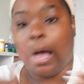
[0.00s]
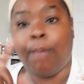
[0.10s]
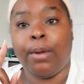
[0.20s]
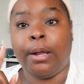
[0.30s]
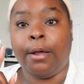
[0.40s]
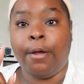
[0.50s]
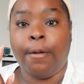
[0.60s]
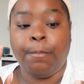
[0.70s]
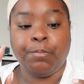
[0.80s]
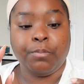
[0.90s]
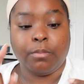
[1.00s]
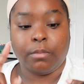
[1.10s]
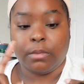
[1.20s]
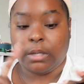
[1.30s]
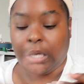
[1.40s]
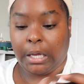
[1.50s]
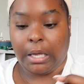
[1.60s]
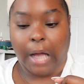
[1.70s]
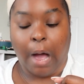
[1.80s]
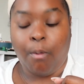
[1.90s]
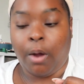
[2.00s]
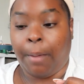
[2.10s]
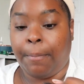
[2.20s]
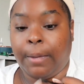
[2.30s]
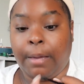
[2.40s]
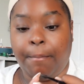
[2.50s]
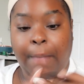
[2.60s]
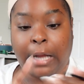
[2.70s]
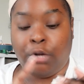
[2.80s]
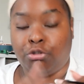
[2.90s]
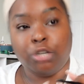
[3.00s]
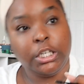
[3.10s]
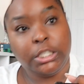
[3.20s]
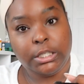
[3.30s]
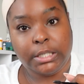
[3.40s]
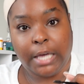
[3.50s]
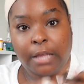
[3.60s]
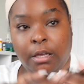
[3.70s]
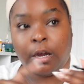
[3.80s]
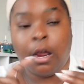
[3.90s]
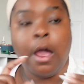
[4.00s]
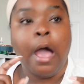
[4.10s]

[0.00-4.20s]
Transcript: I want to get my nutrition together.